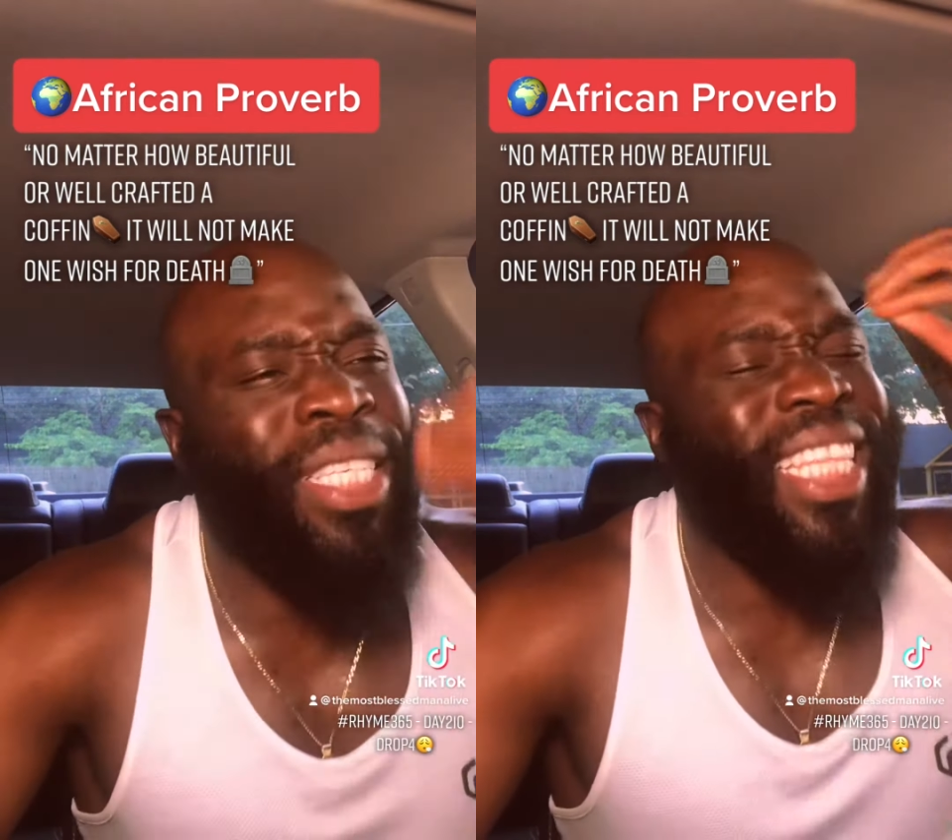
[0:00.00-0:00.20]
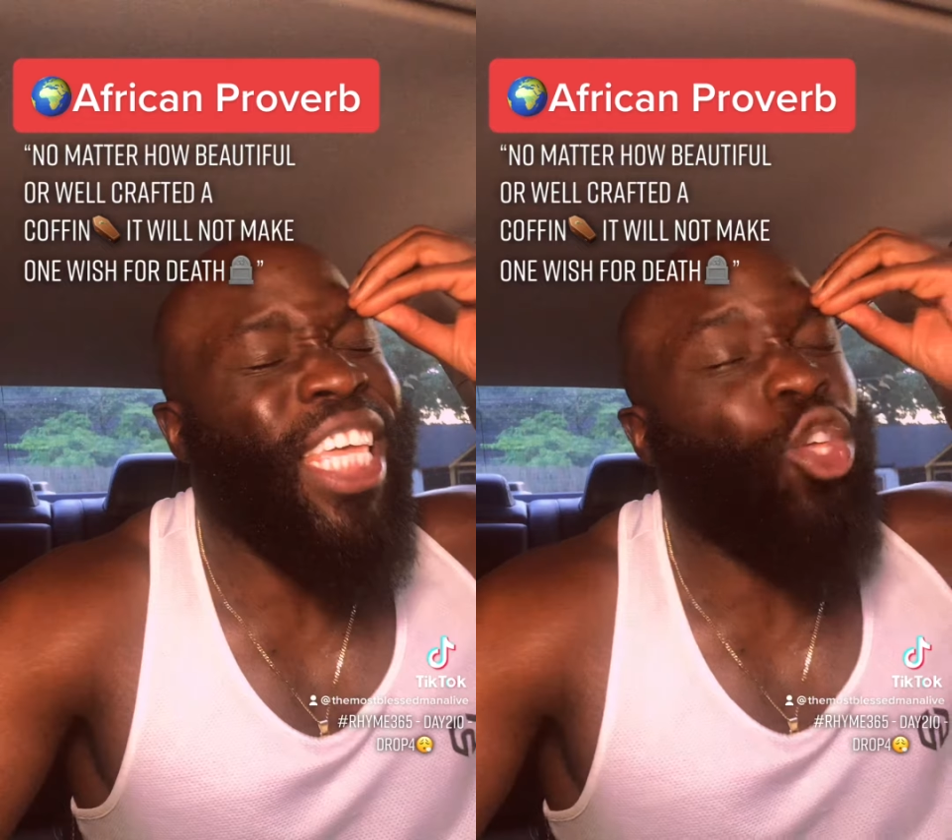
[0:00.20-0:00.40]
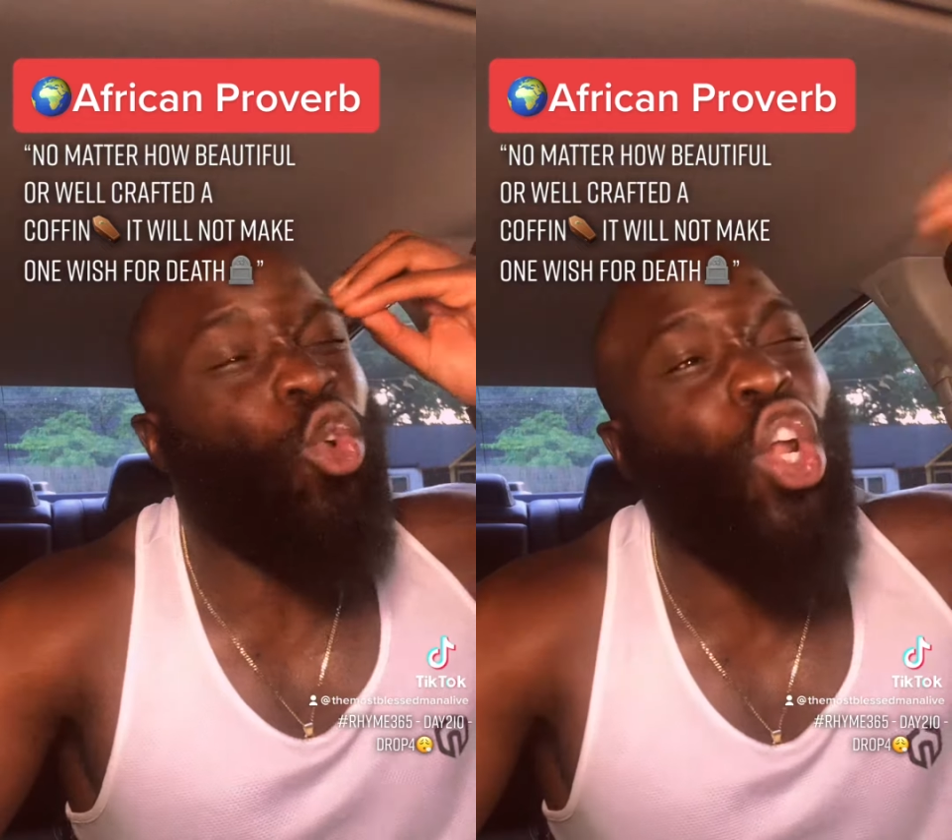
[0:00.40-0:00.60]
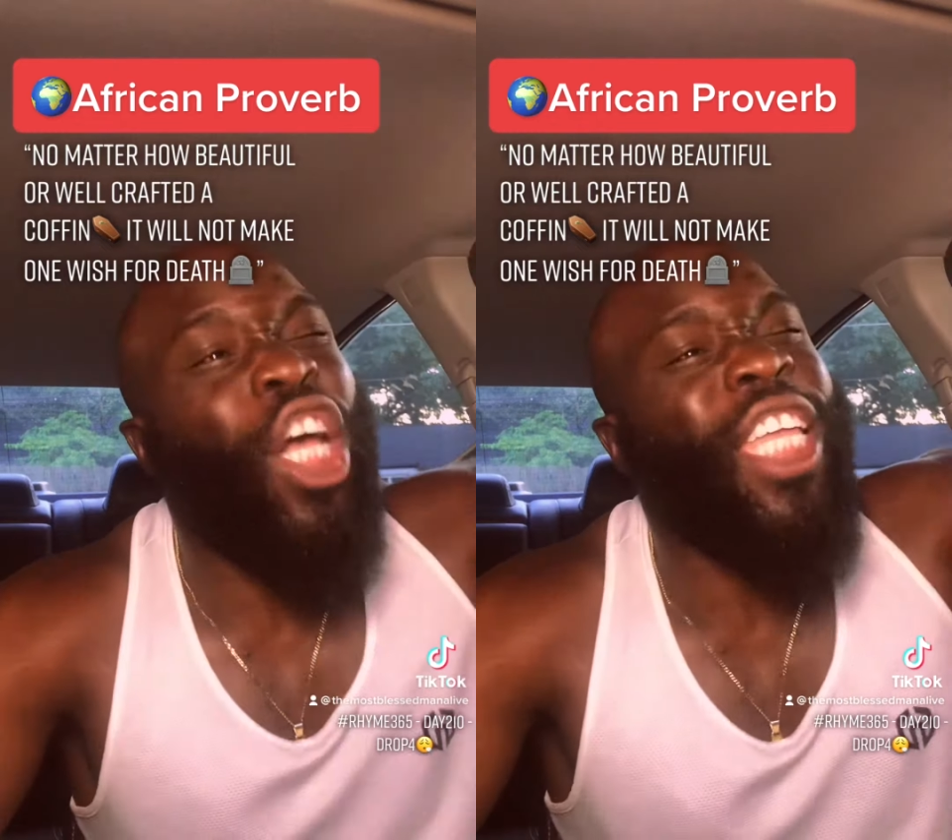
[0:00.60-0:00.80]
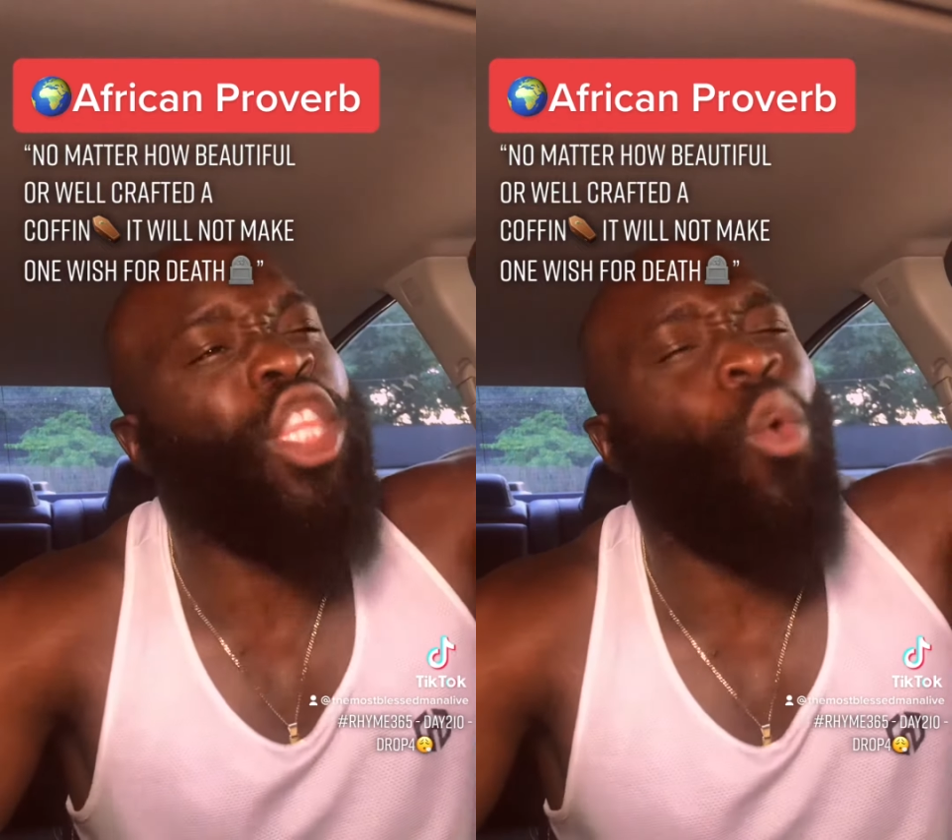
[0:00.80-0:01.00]
And then you
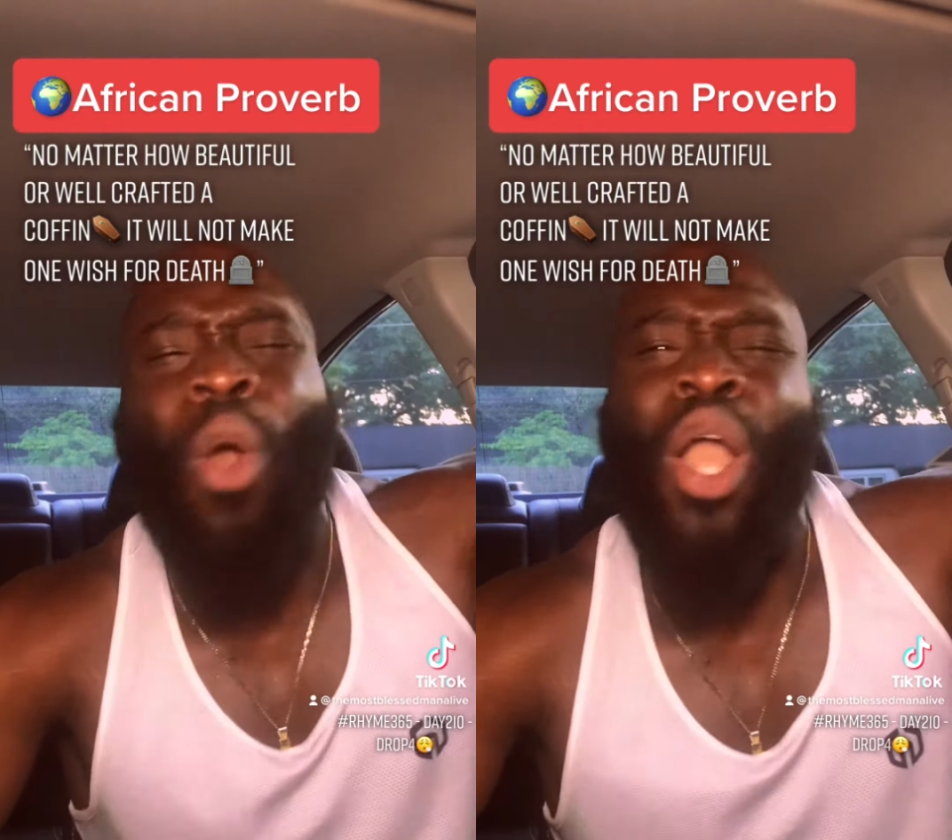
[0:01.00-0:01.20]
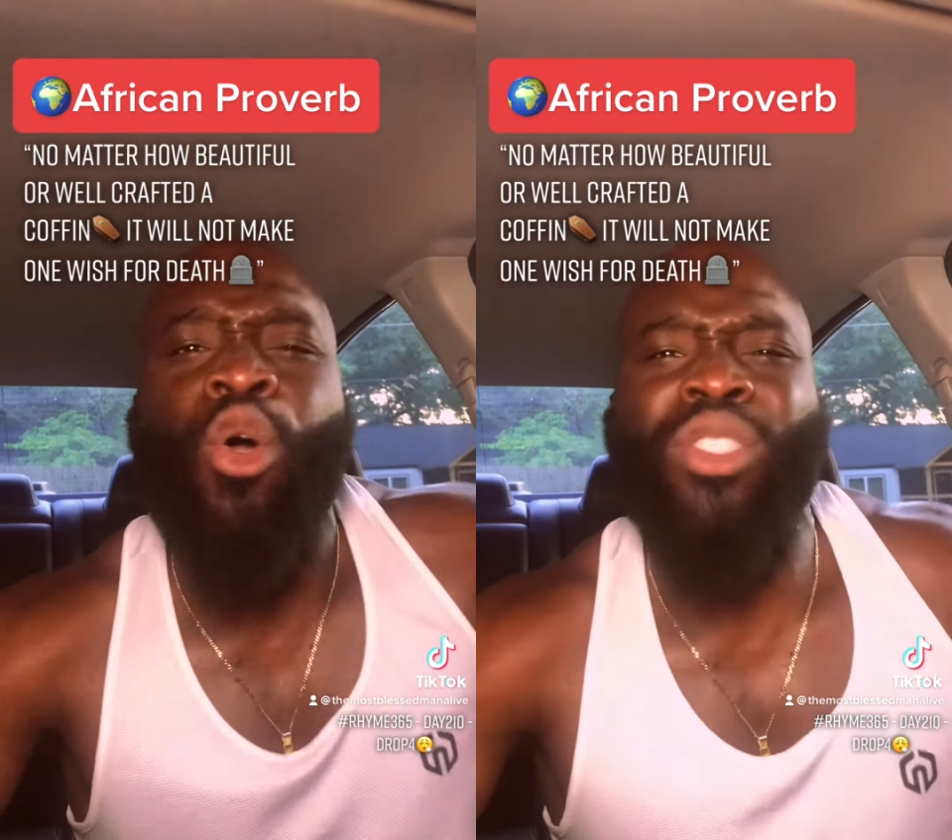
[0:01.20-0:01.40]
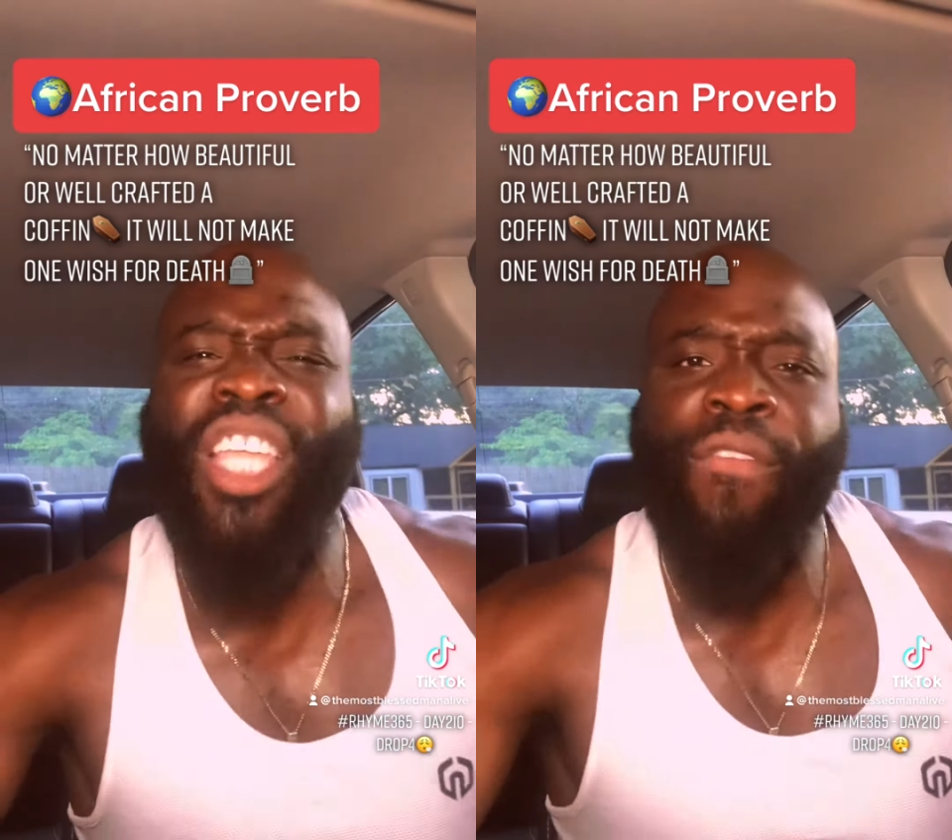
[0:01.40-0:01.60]
look at the world